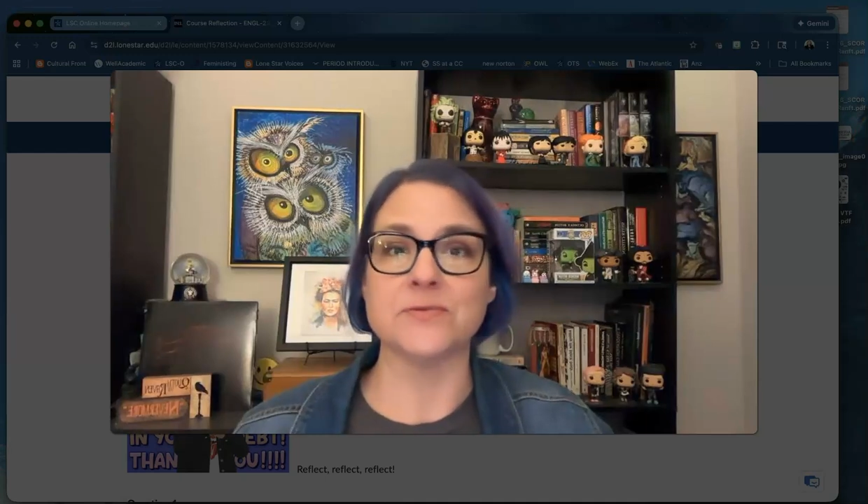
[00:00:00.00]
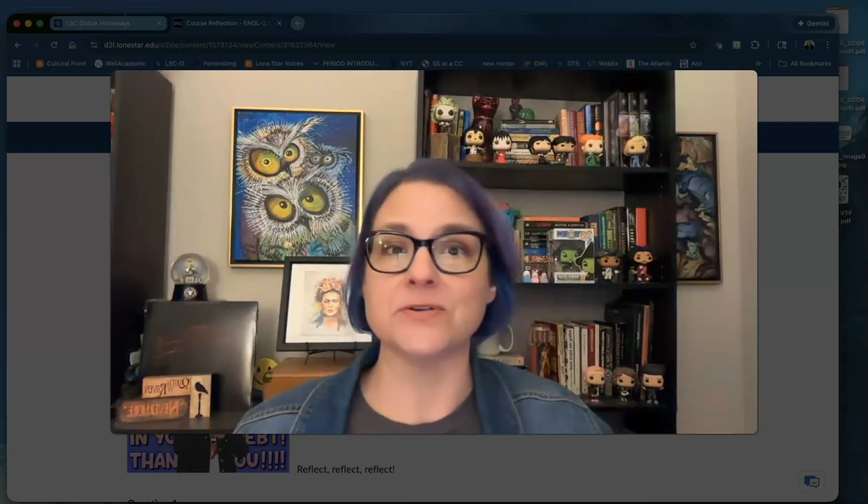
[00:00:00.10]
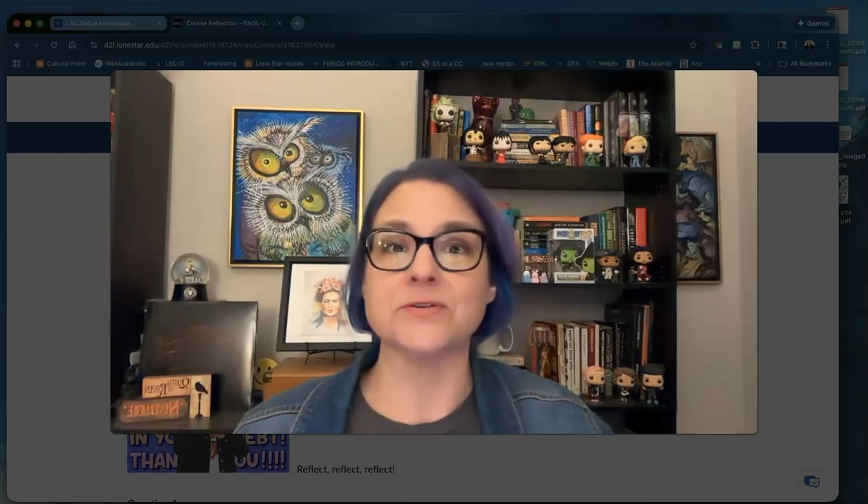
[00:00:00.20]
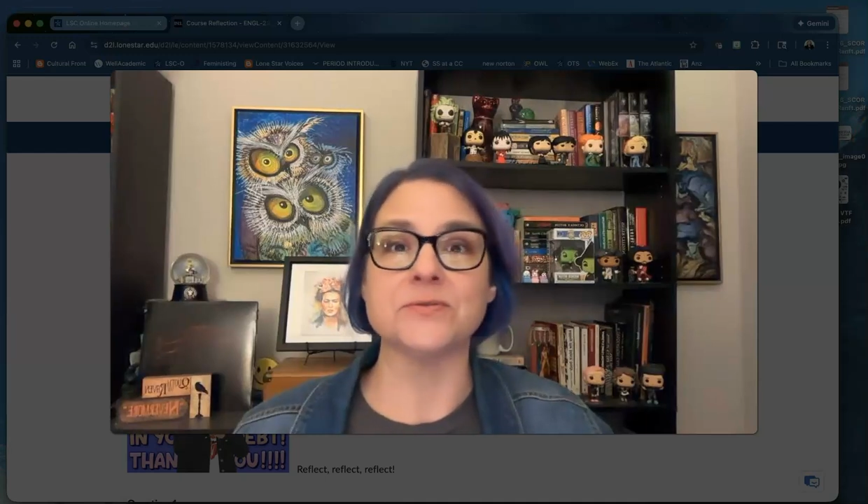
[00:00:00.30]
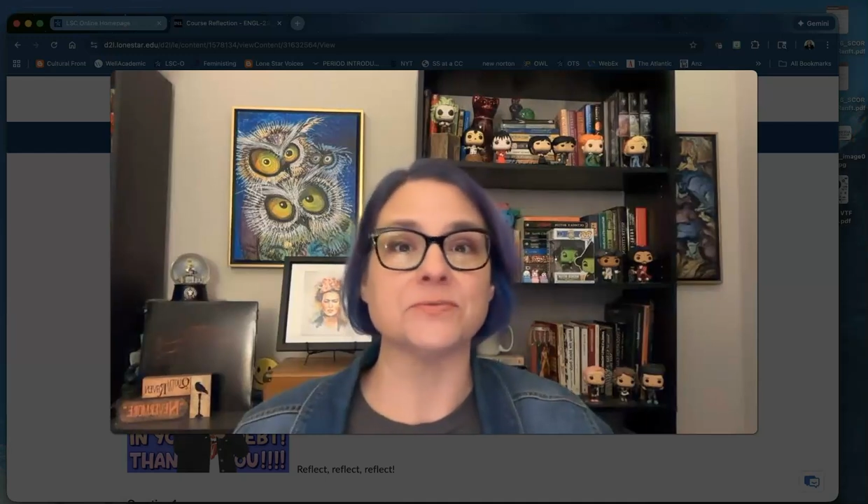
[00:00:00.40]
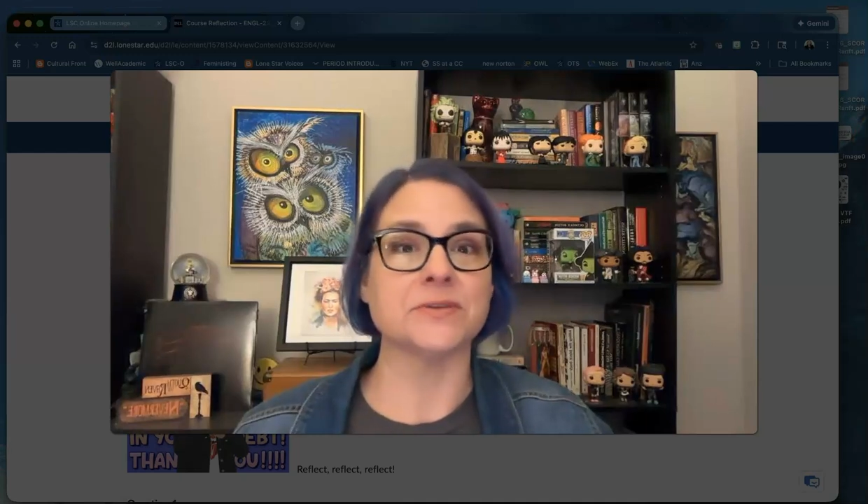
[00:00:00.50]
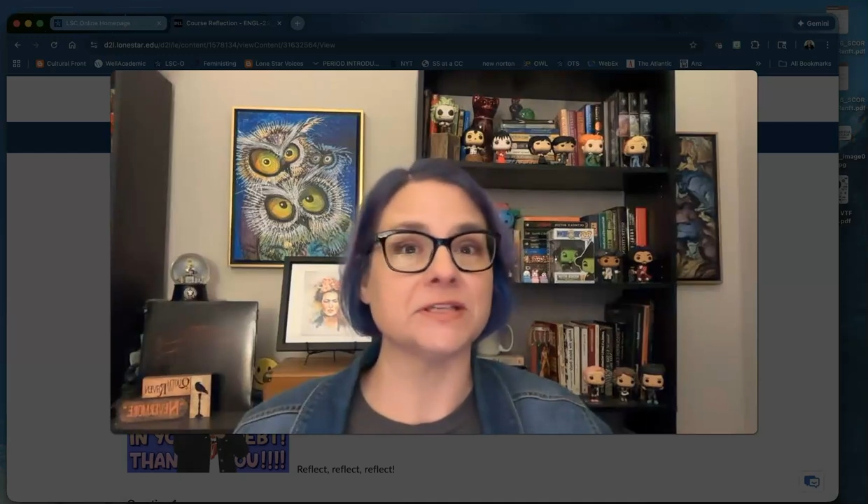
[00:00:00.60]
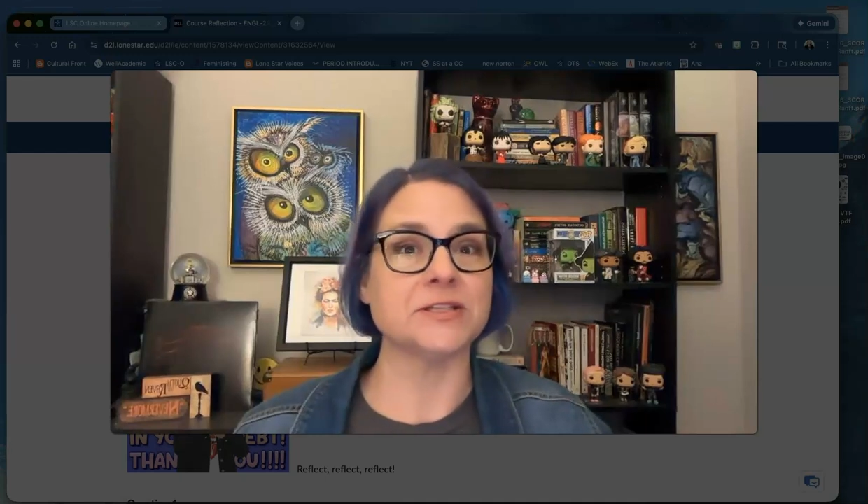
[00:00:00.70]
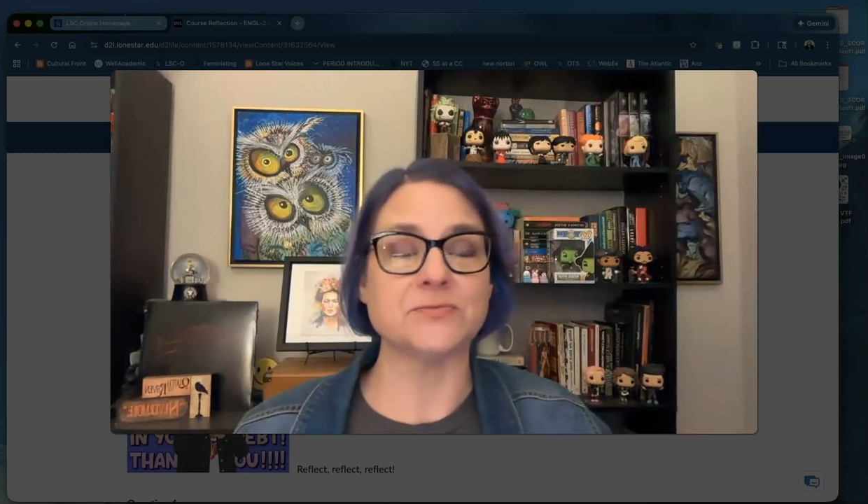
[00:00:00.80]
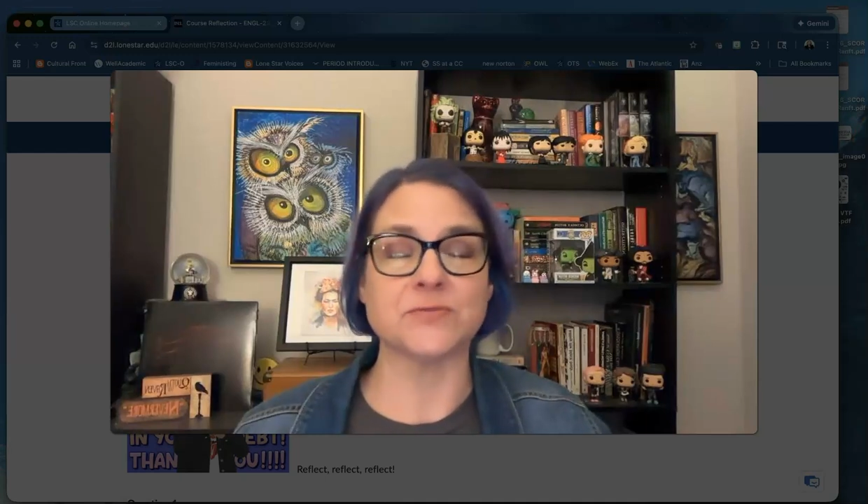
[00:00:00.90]

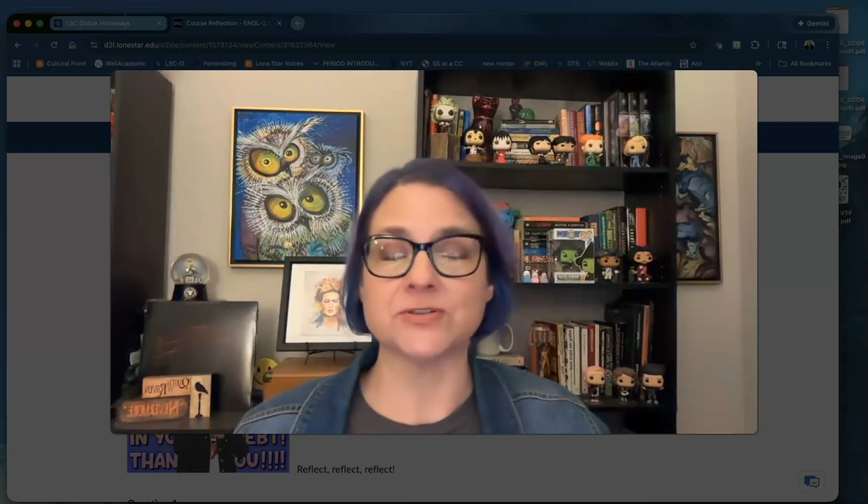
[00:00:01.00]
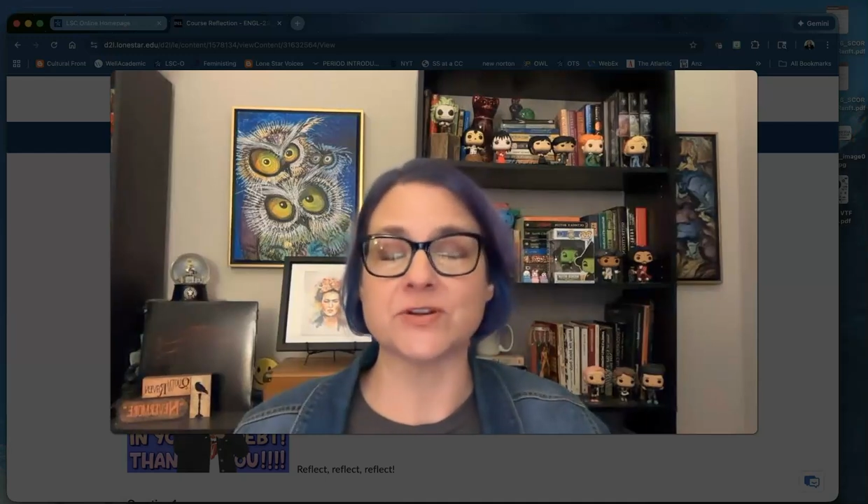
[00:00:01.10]
We're